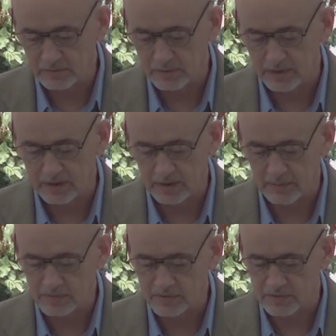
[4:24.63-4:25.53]
when it
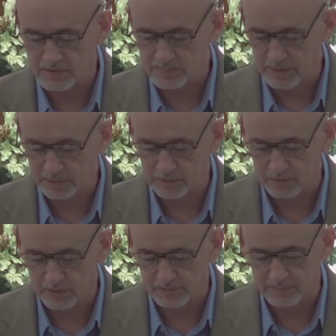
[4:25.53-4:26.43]
comes to the
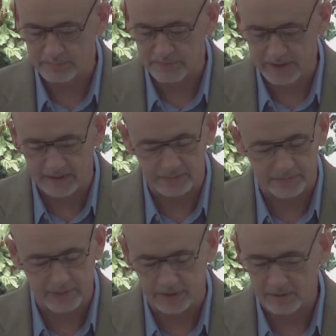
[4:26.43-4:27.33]
spiritual gifts,
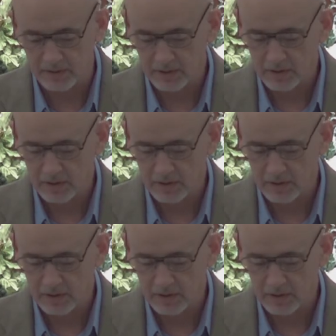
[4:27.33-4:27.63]
but